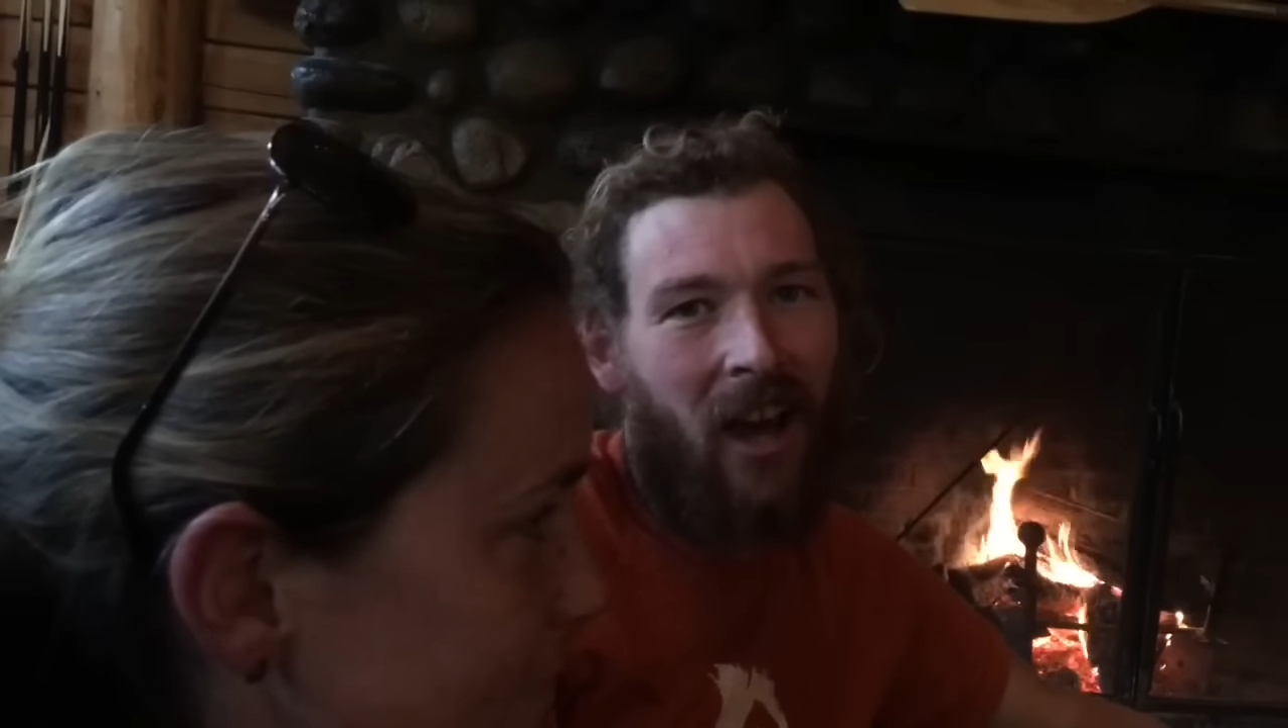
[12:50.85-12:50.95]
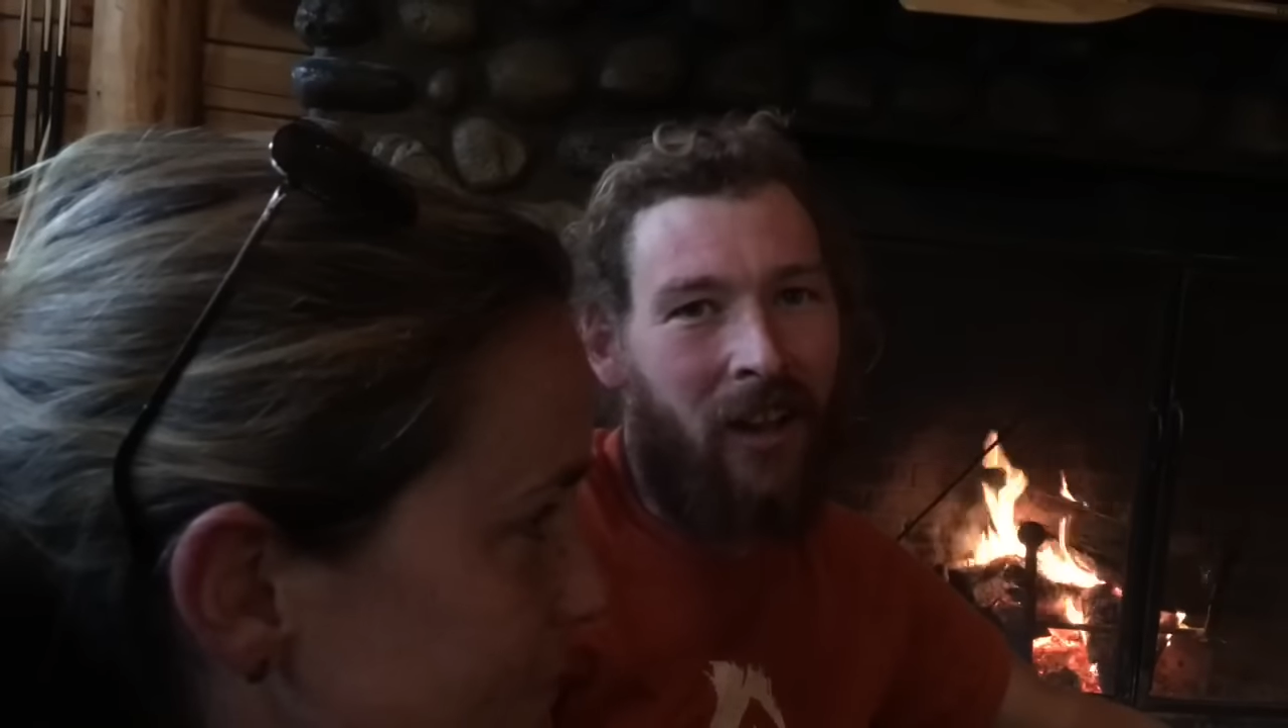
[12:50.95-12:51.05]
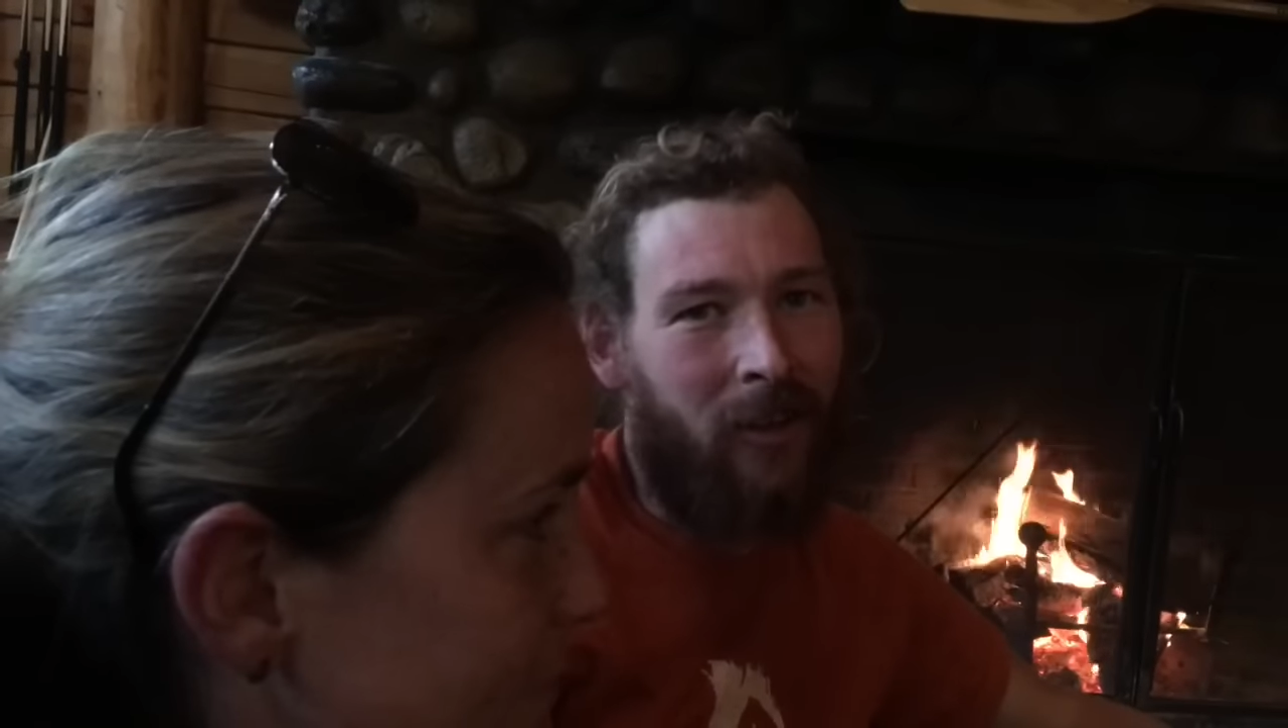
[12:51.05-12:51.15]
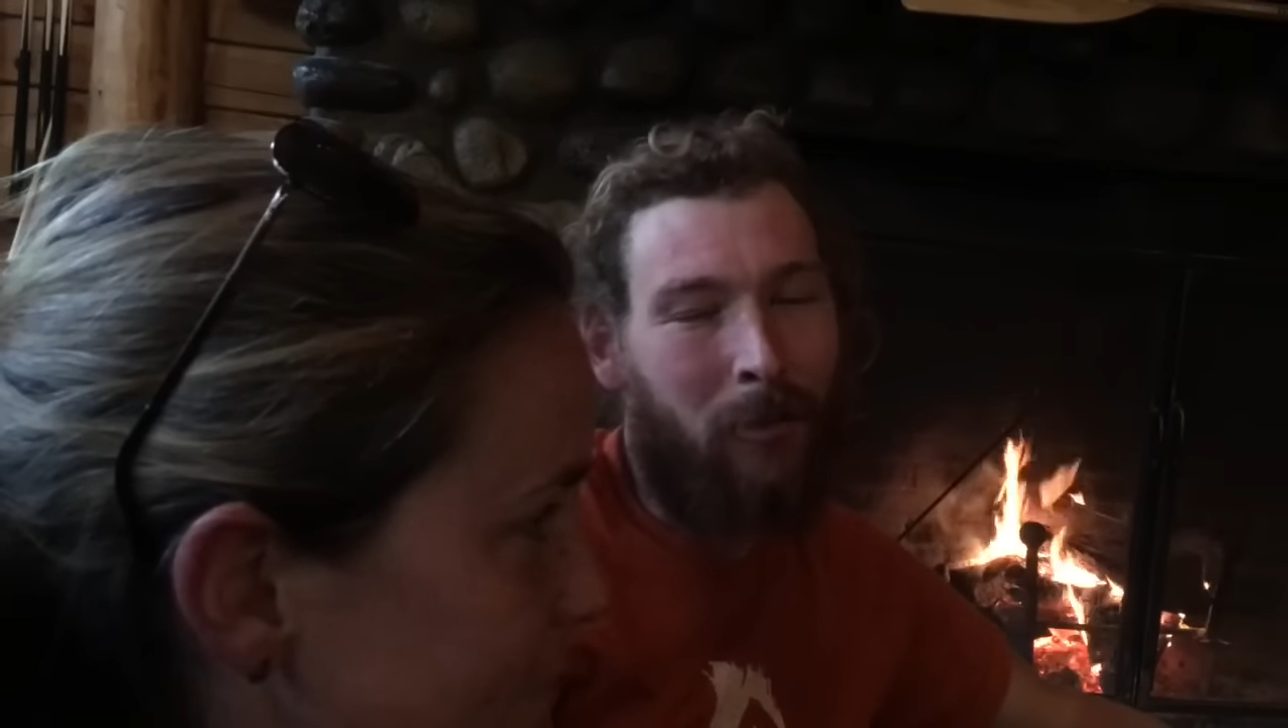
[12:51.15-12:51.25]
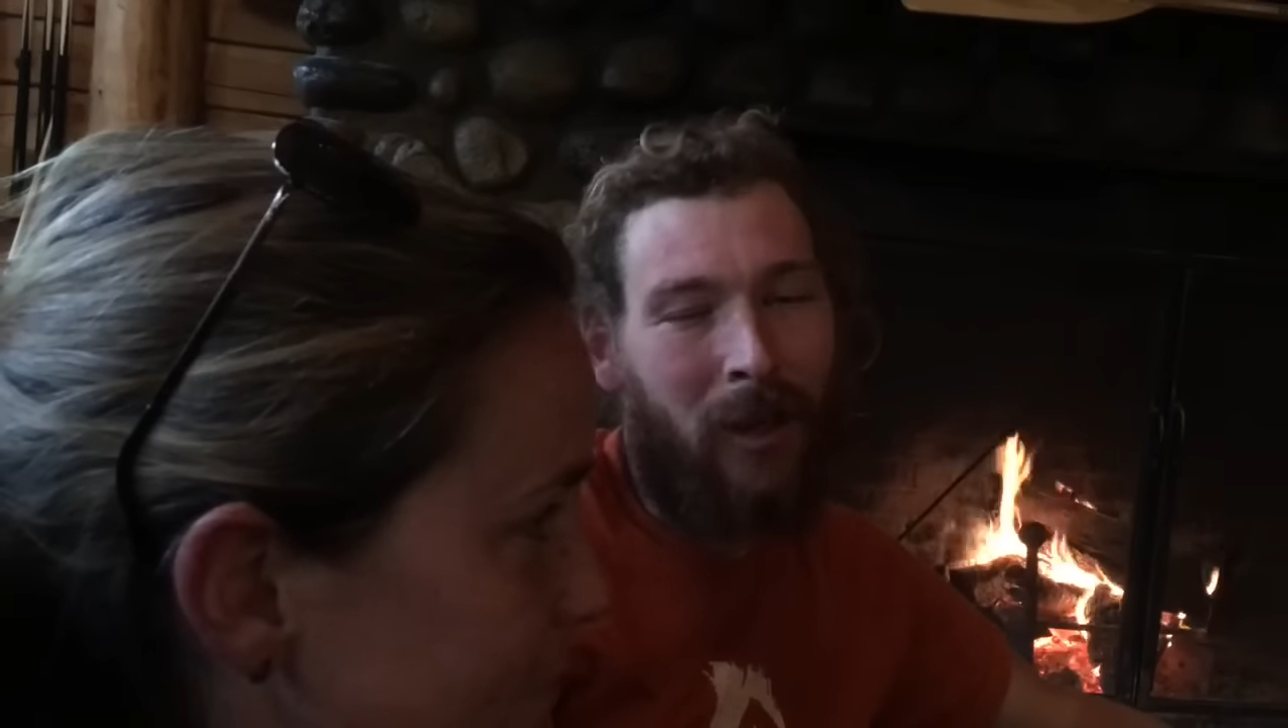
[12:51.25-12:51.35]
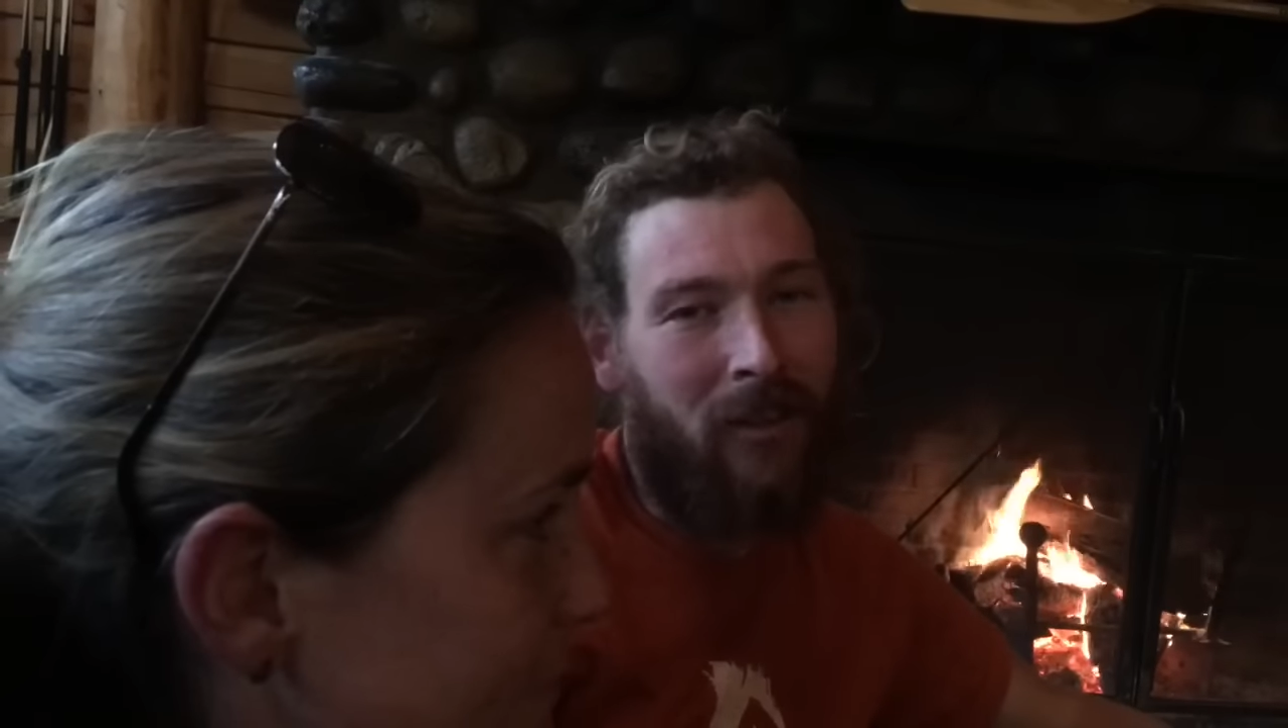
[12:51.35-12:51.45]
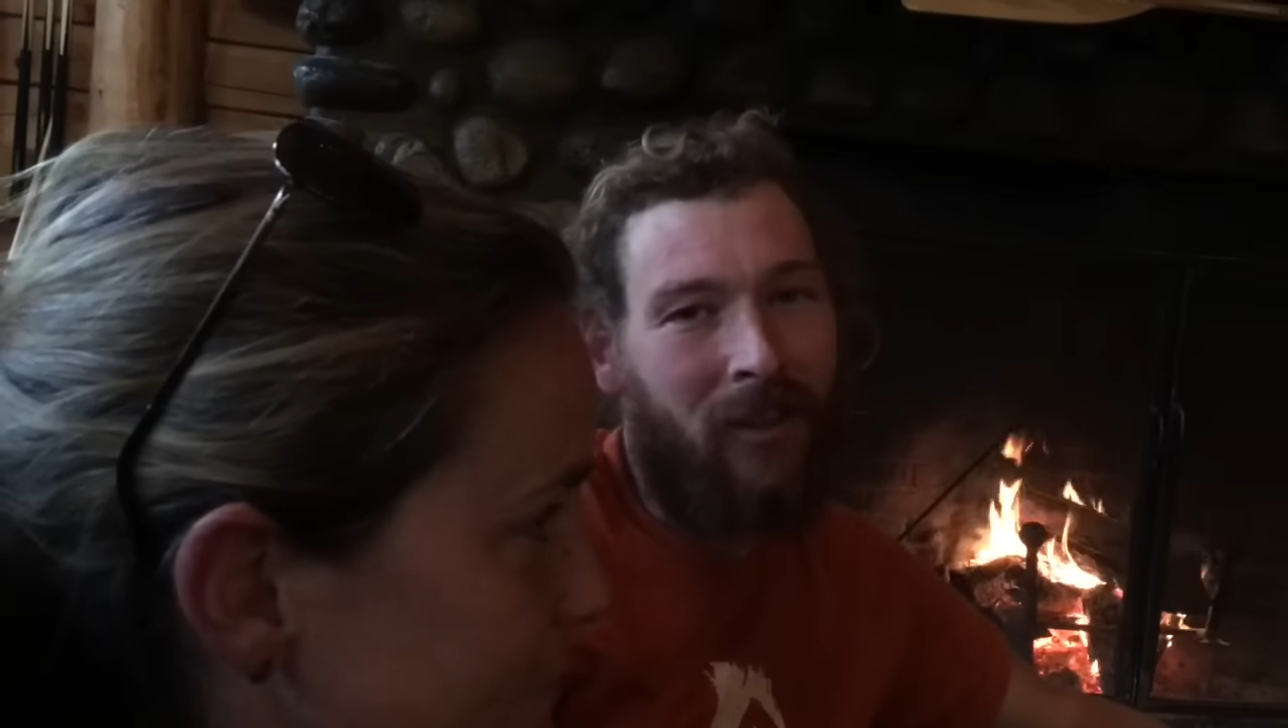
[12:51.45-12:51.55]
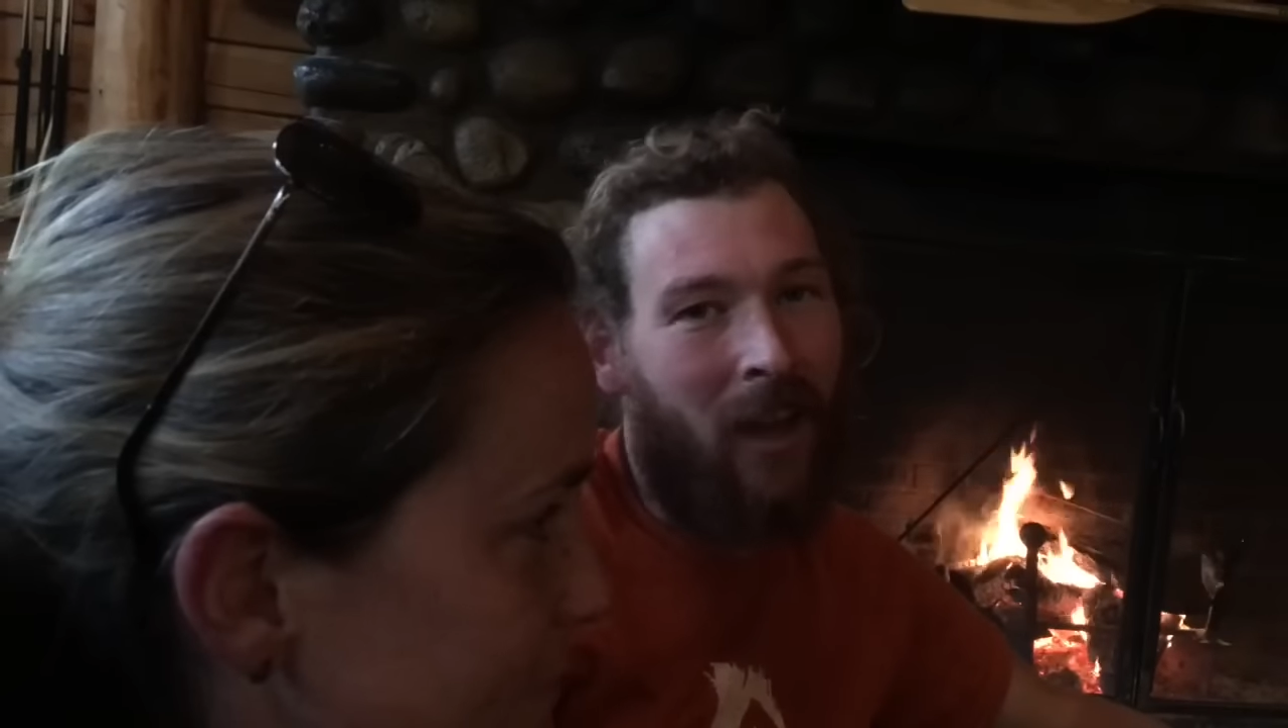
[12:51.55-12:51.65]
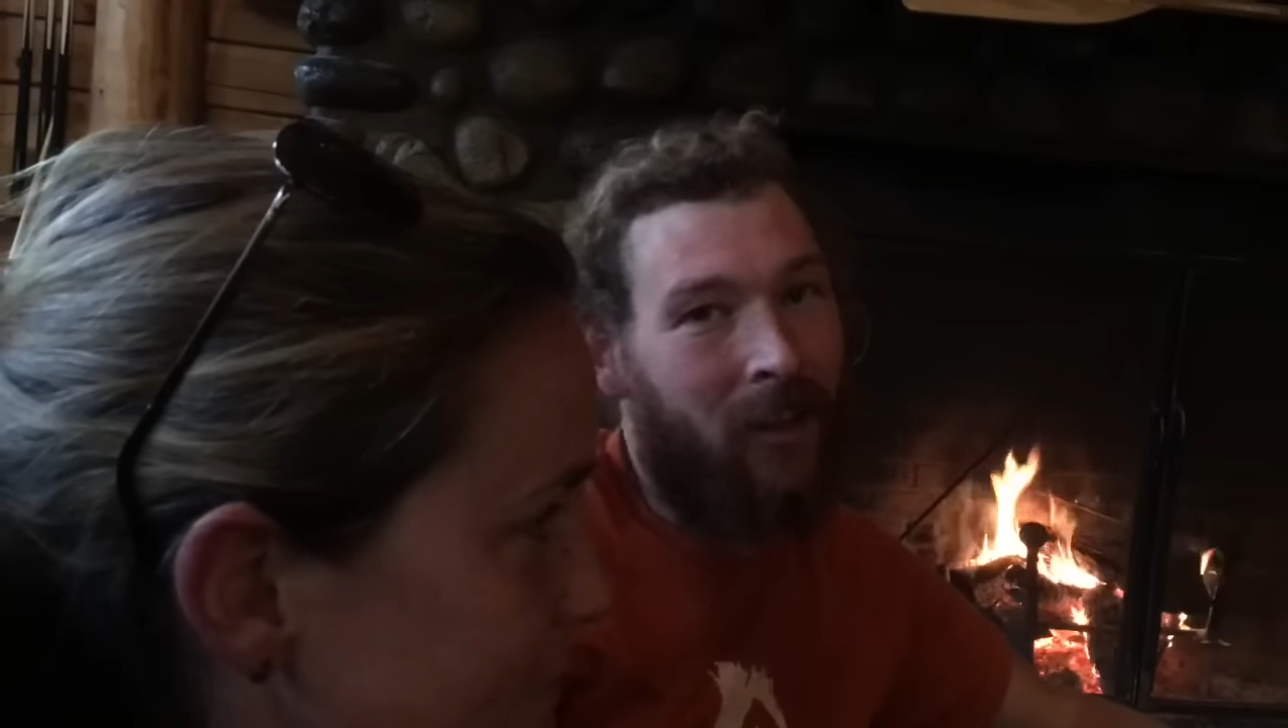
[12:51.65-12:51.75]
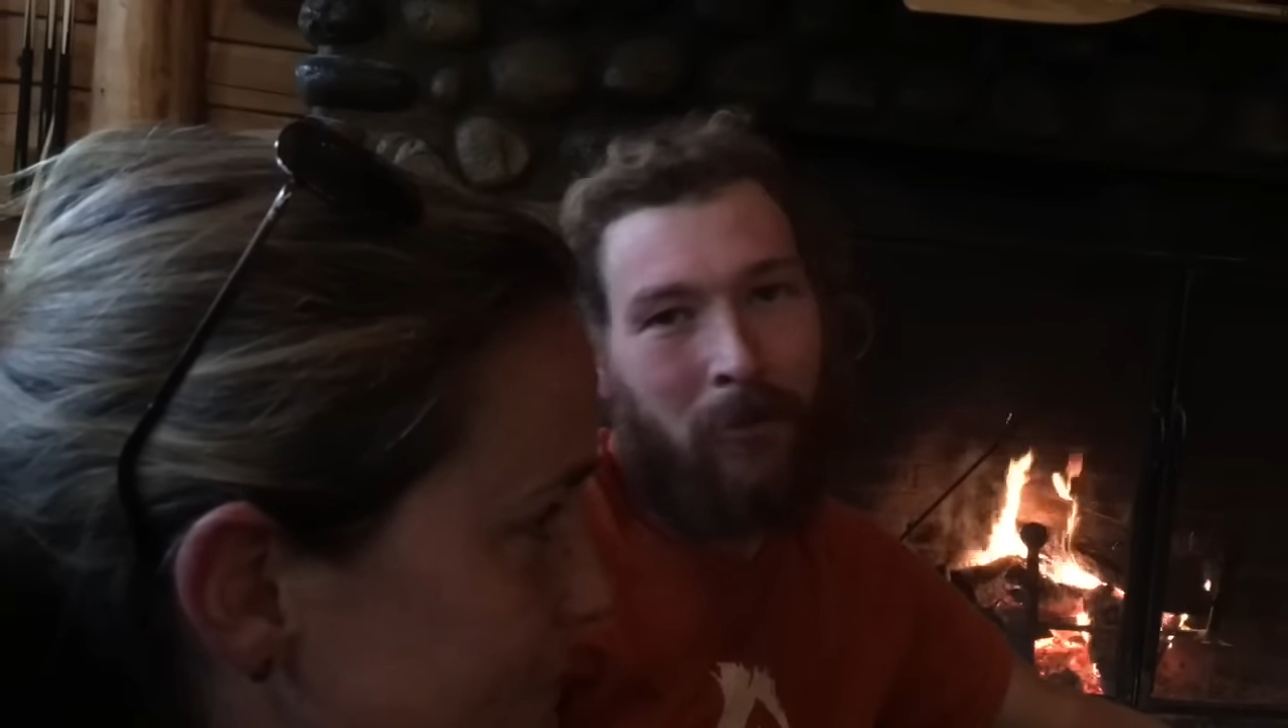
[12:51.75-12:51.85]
and it's been yeah,